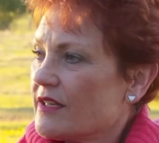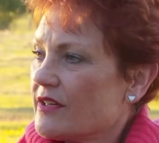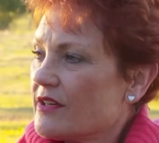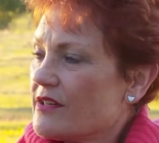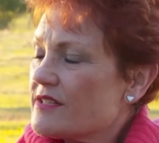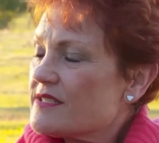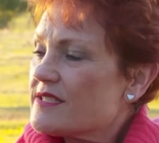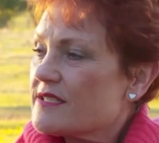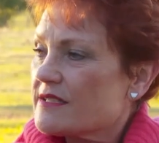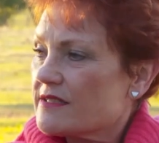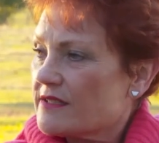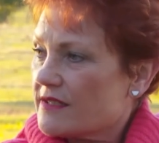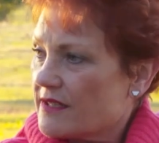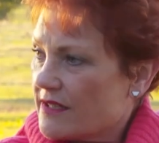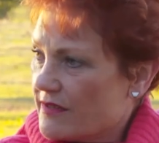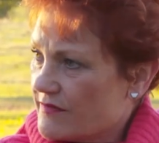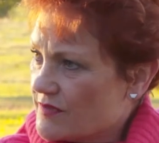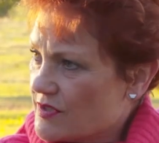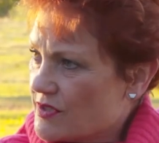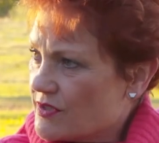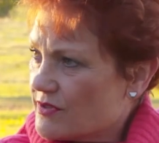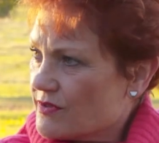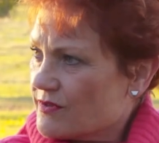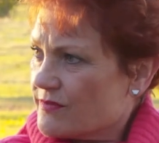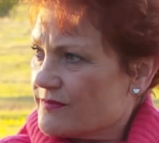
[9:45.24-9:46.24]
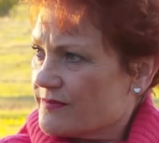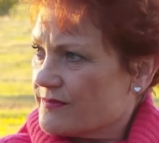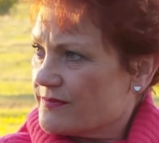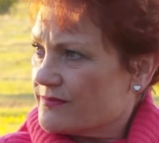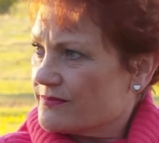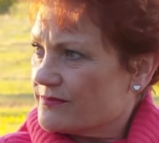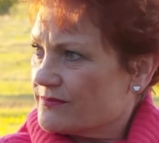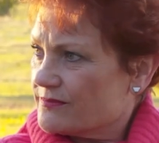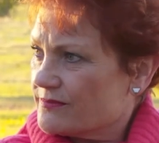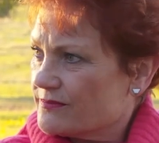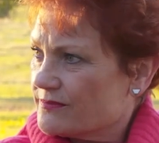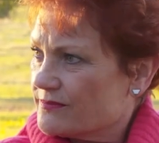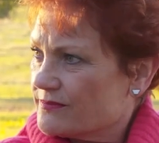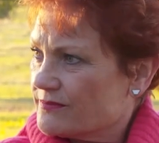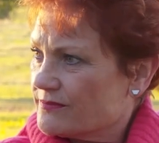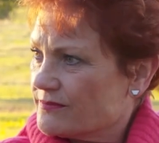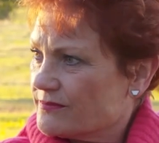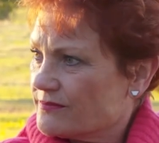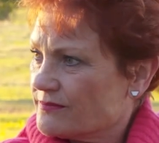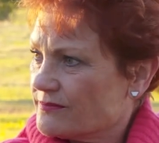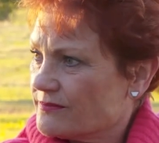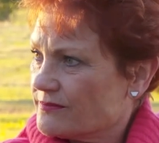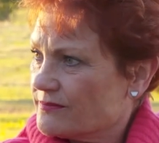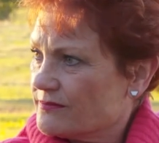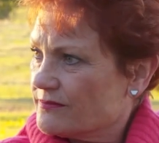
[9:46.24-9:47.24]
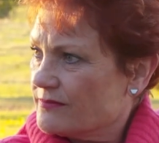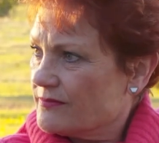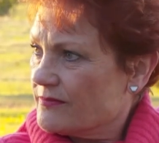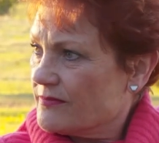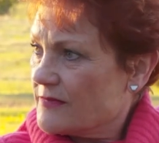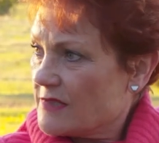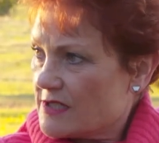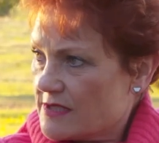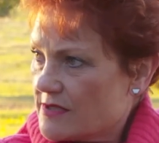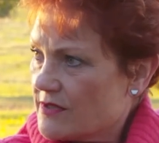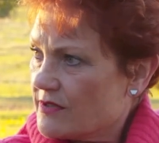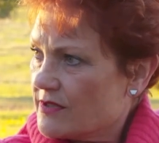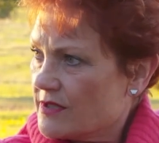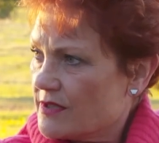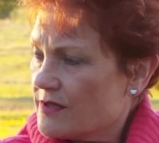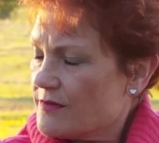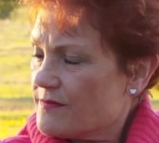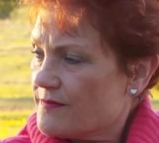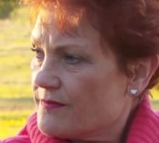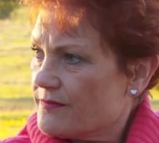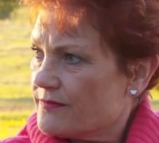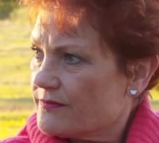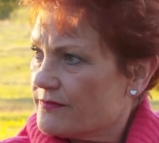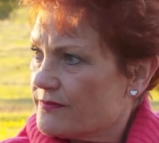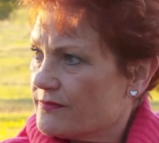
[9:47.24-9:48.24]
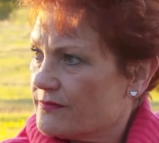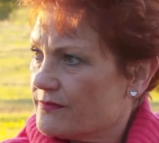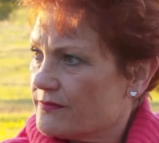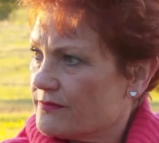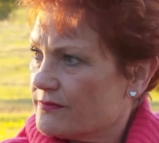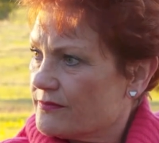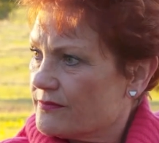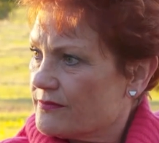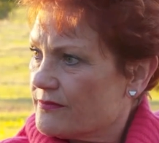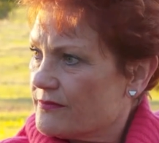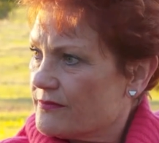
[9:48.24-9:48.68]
And I said, love to. Did you? Yes, I did. Why?